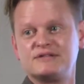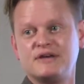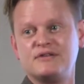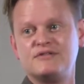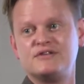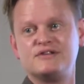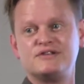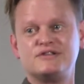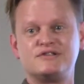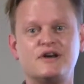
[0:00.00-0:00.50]
So
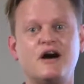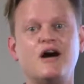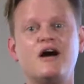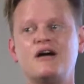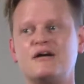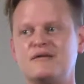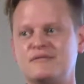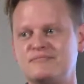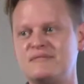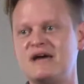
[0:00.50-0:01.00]
the
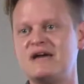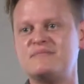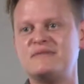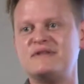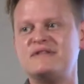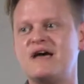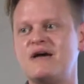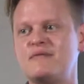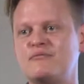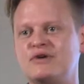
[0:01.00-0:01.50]
desire may have
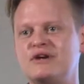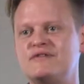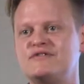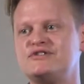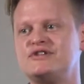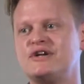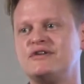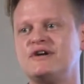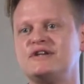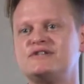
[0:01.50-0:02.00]
been there in
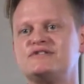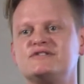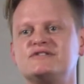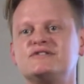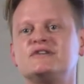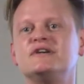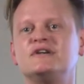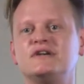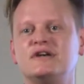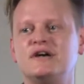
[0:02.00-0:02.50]
previous
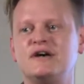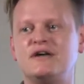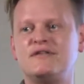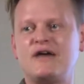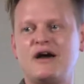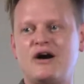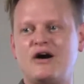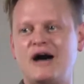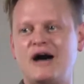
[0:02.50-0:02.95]
generations. They